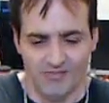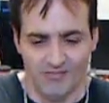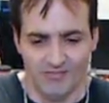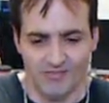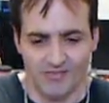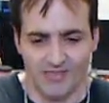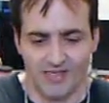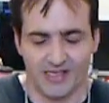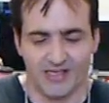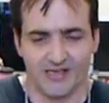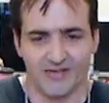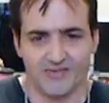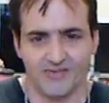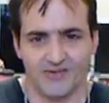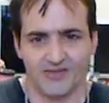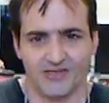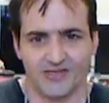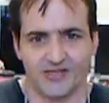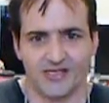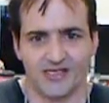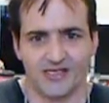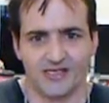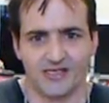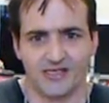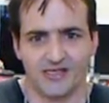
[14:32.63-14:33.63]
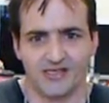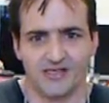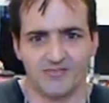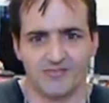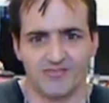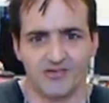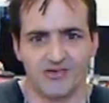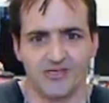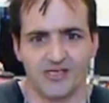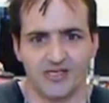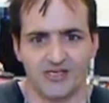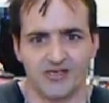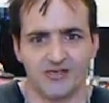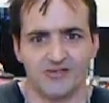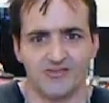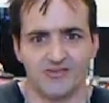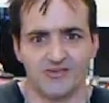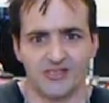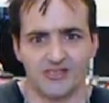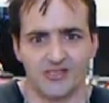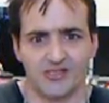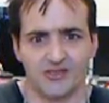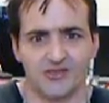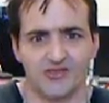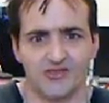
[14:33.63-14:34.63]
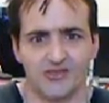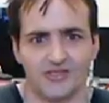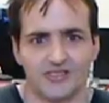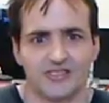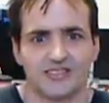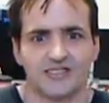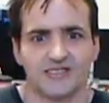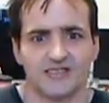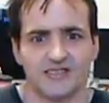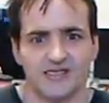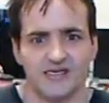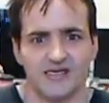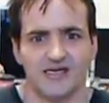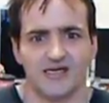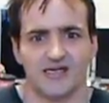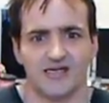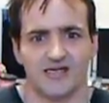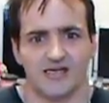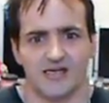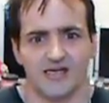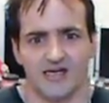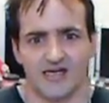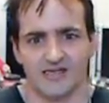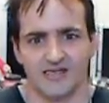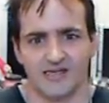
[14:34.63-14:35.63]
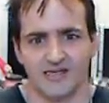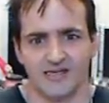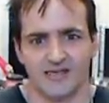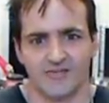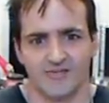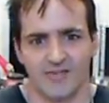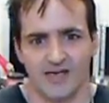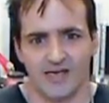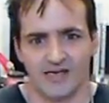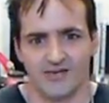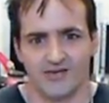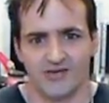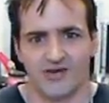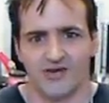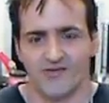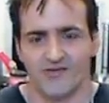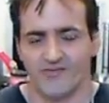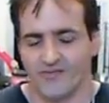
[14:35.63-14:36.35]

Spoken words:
But if you think you're pretty good with tools, then yeah, I take mine off